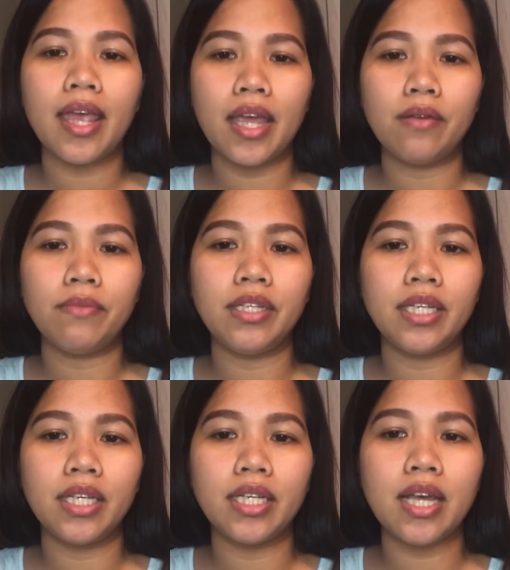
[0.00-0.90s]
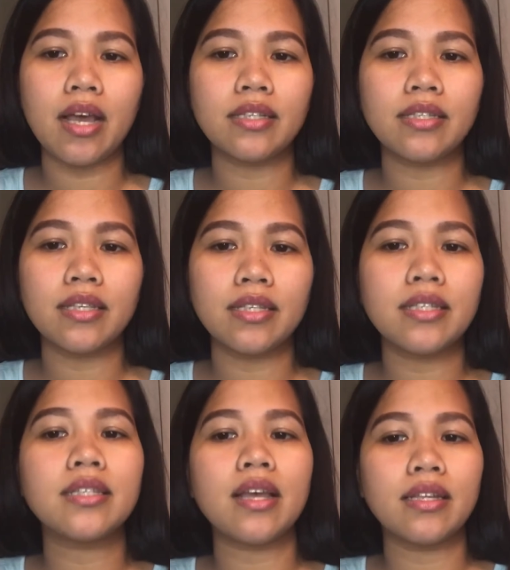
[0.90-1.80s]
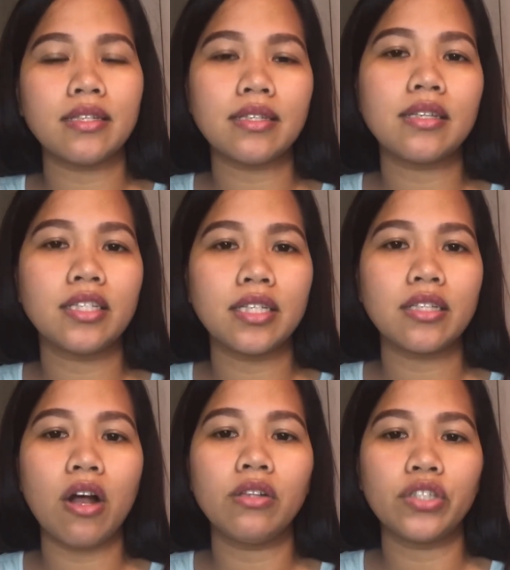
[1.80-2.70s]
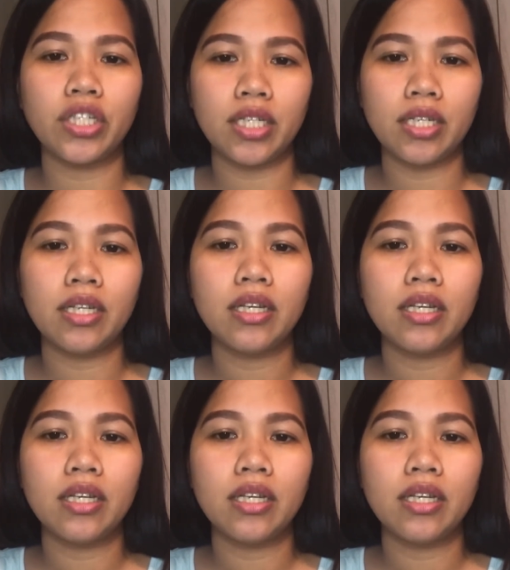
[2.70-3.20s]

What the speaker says: and may need assistance technology,